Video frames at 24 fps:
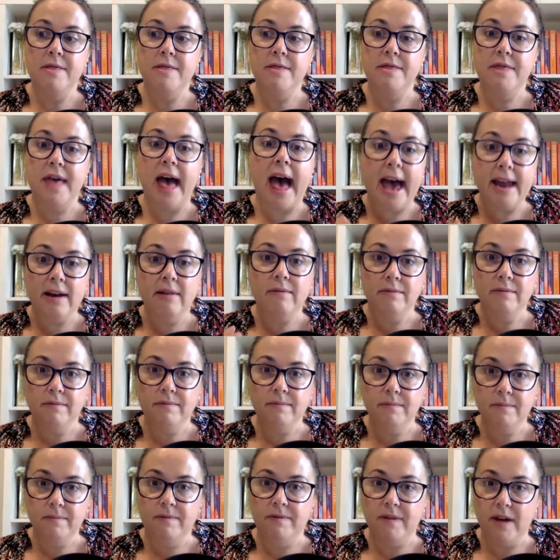that
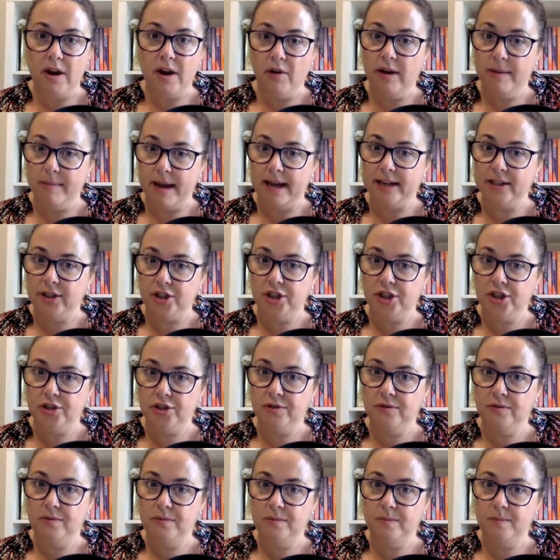very
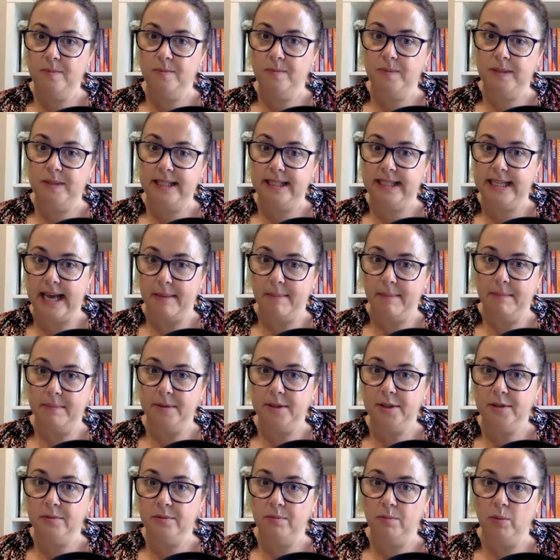much
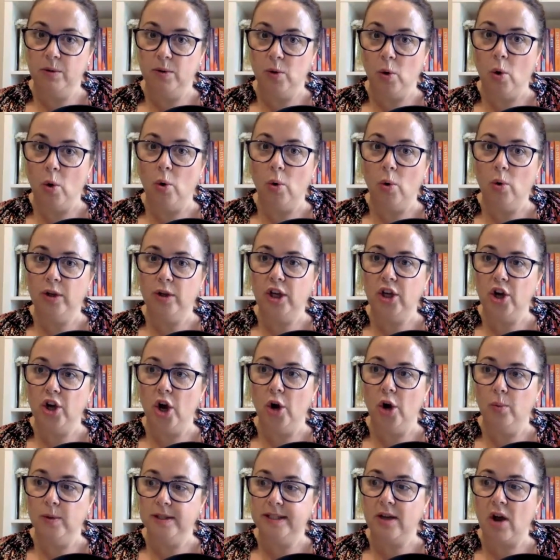stemmed or you
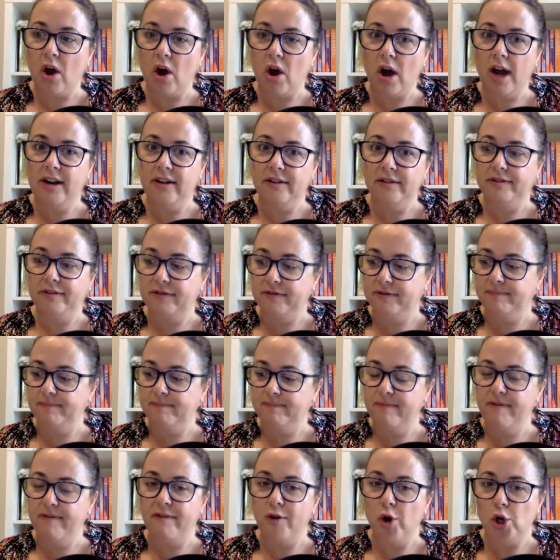know, was kind of
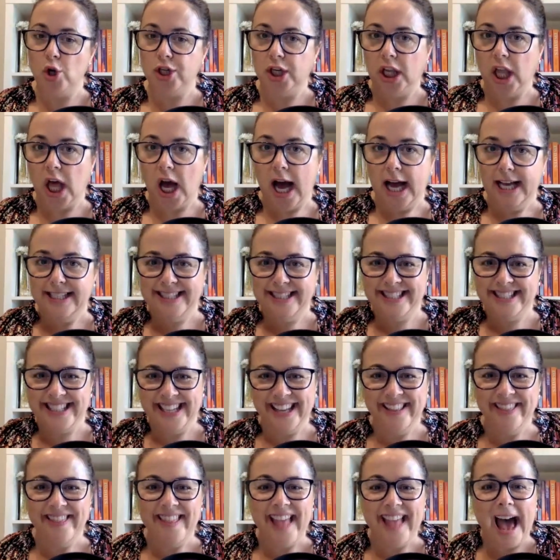fertilized
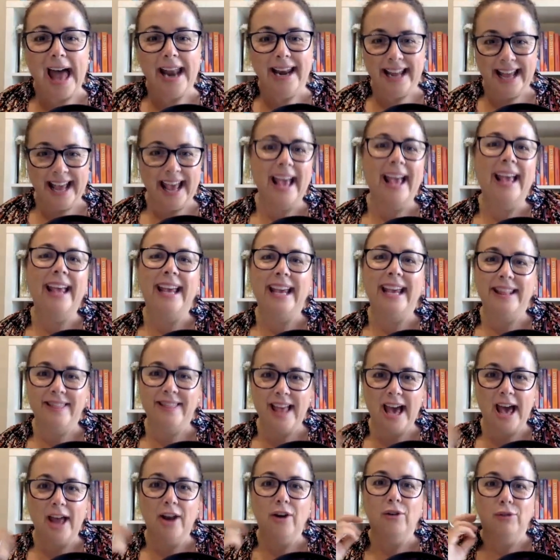in that
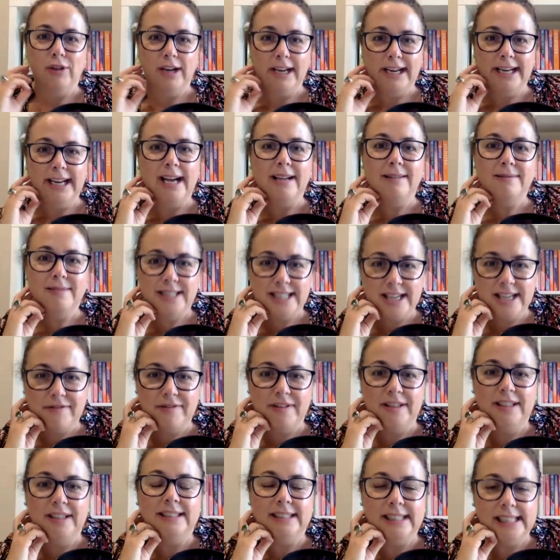arena,
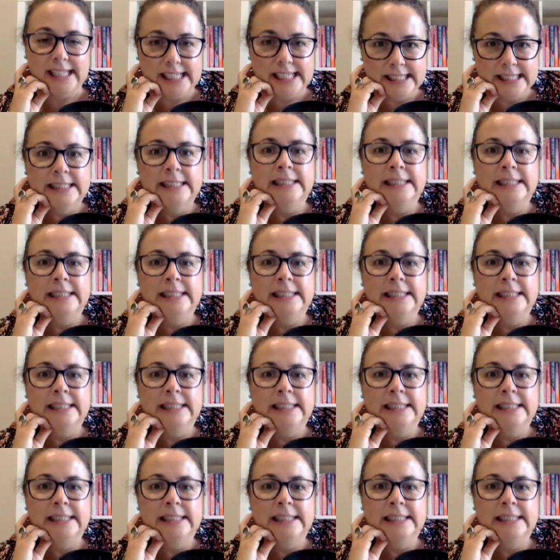definitely.